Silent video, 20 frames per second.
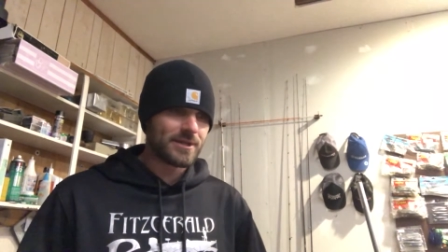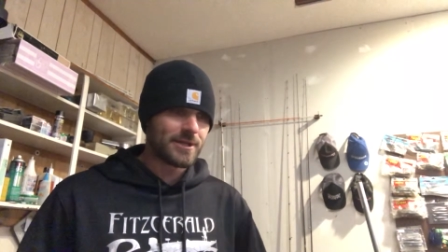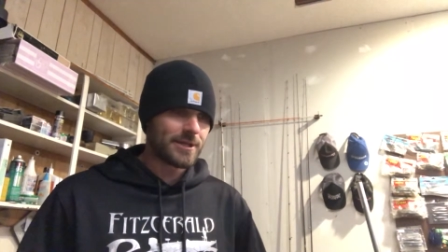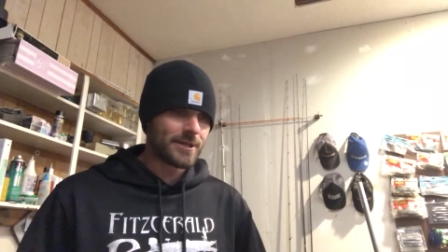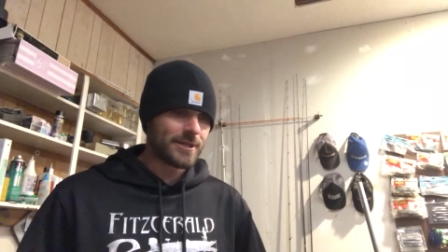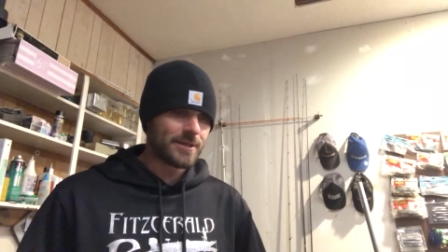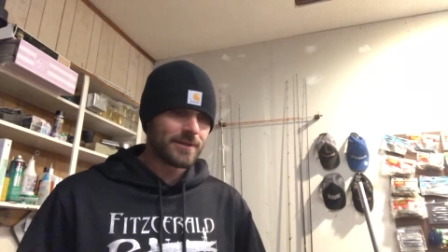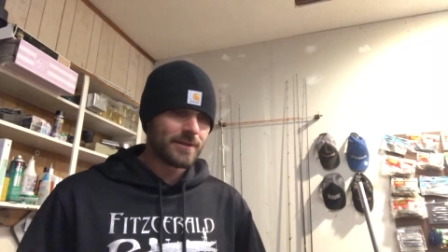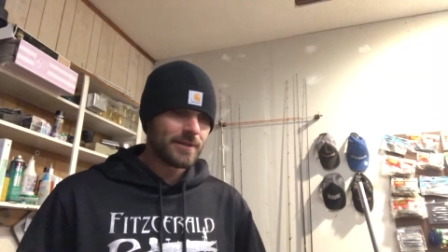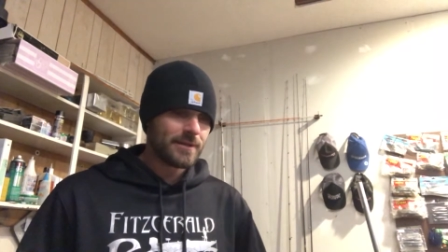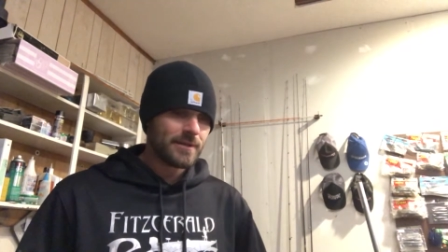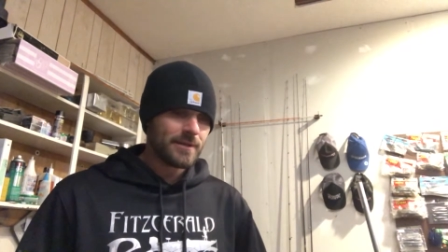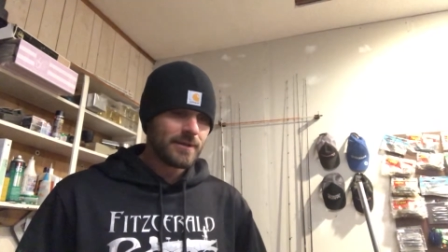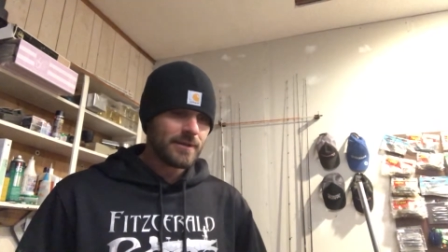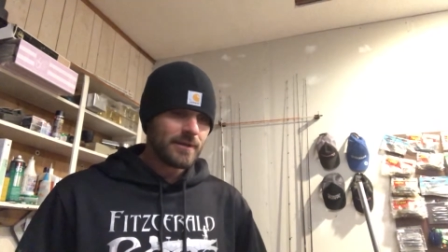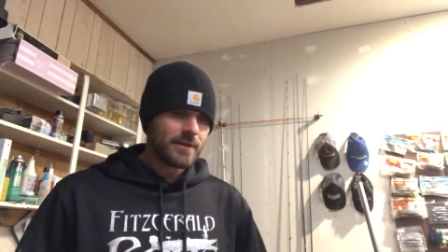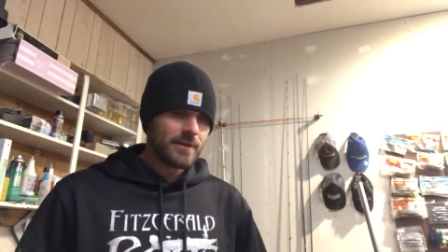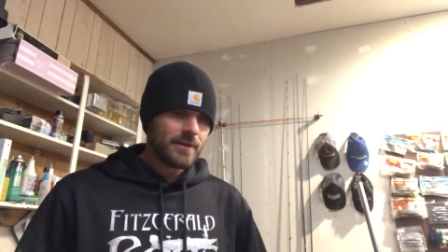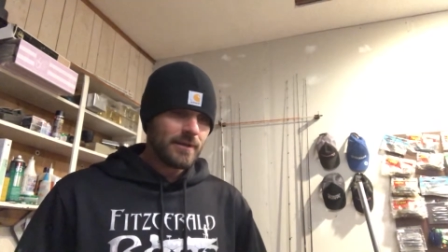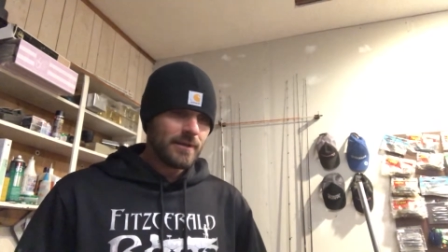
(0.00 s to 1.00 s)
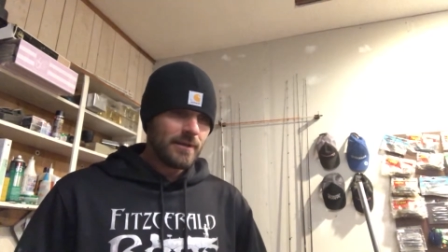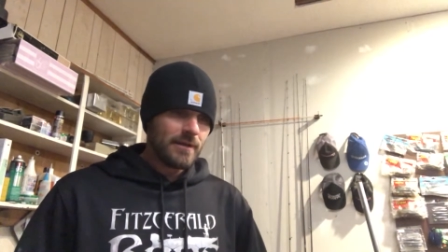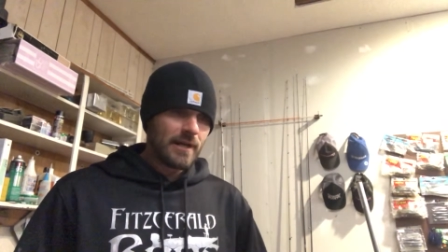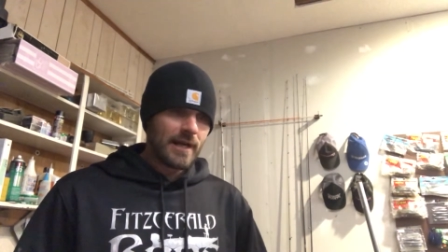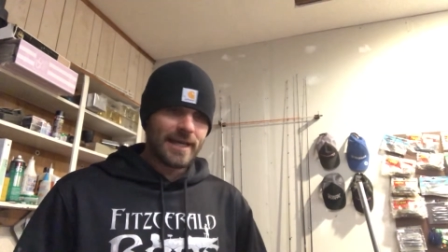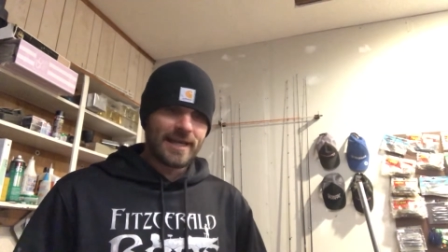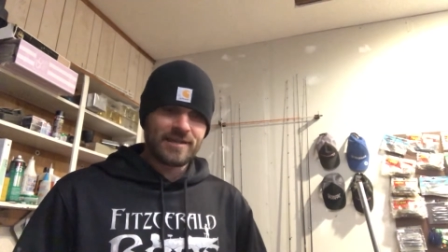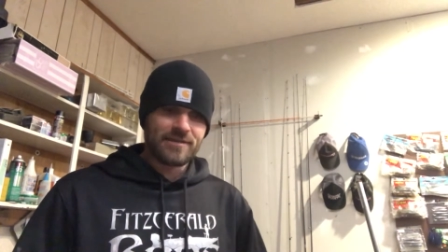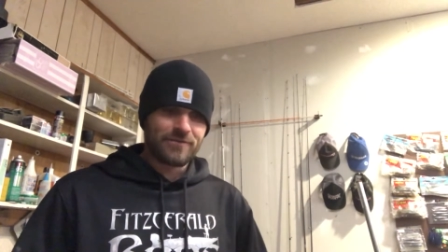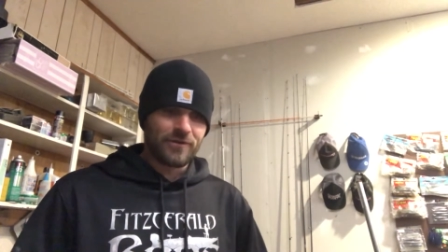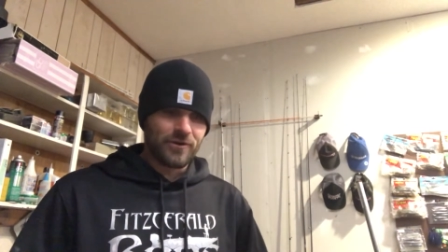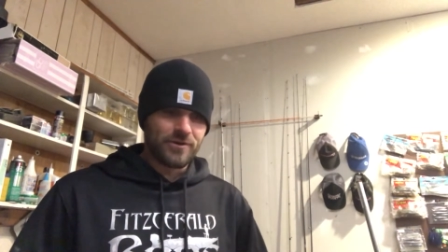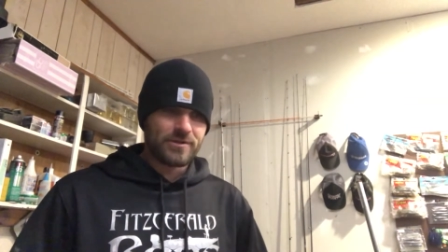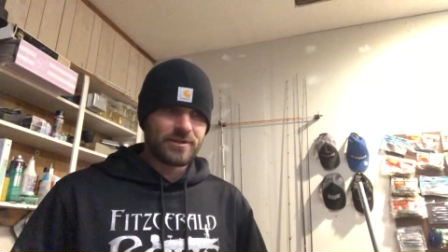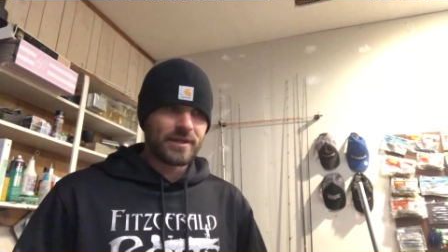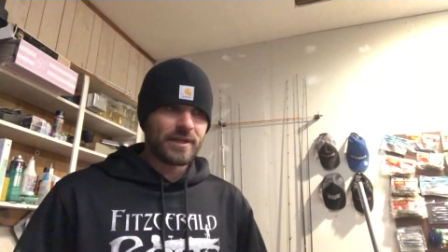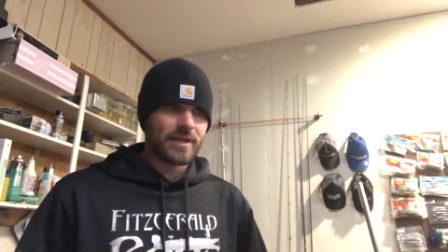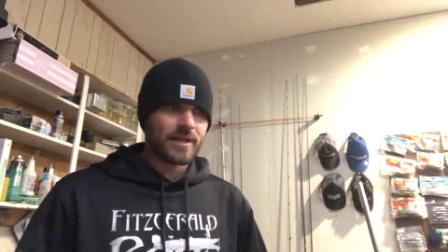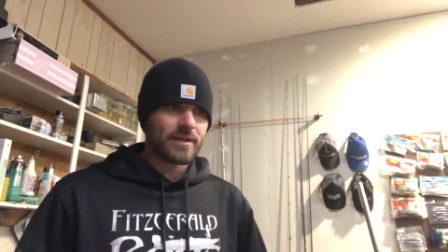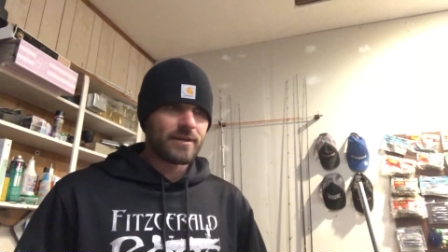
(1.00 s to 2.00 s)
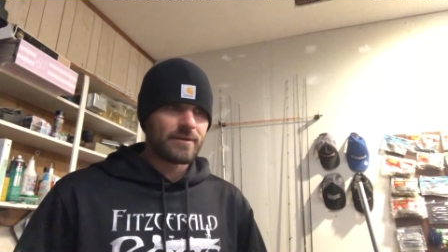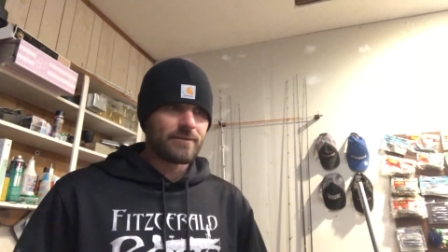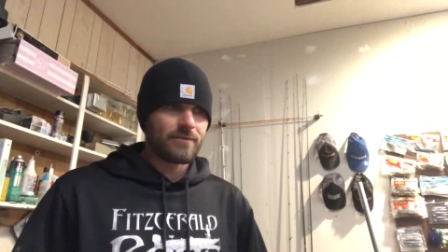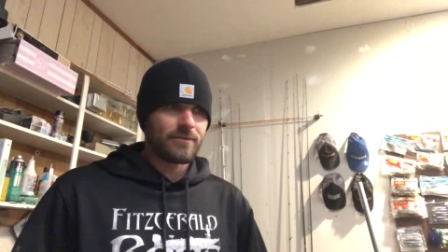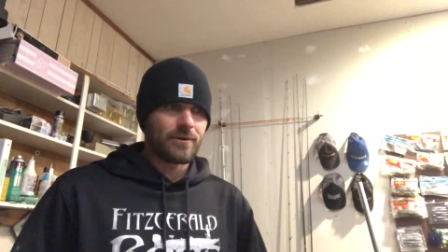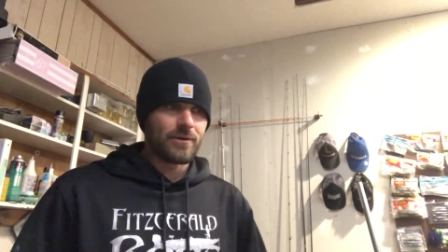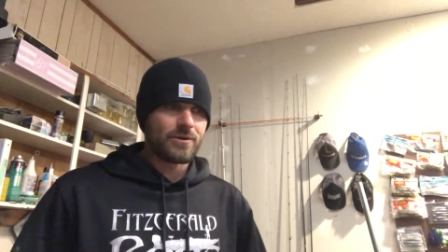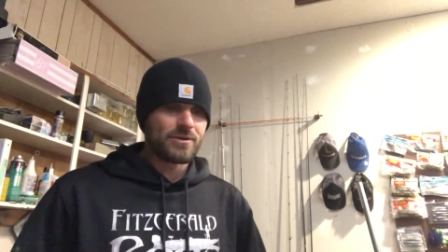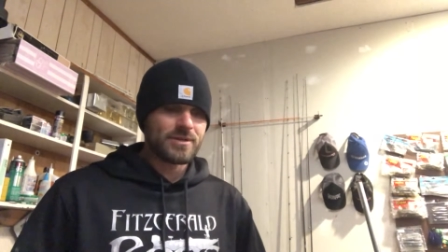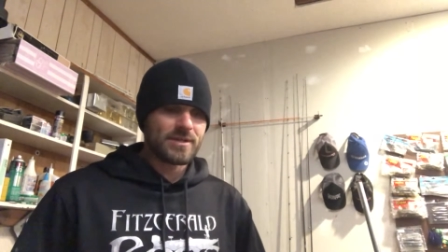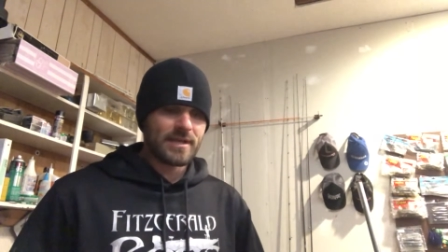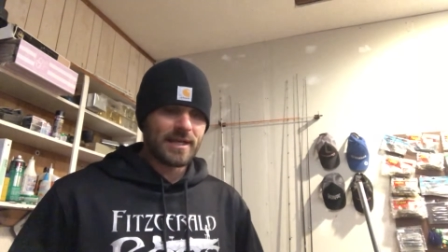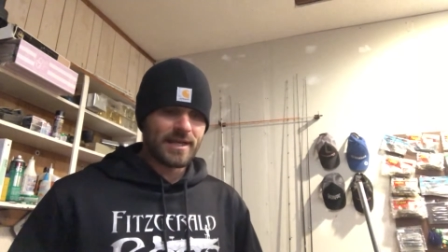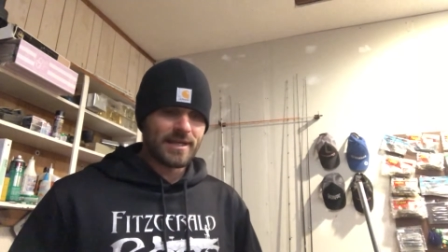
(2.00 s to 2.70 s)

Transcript: I guess first thing first,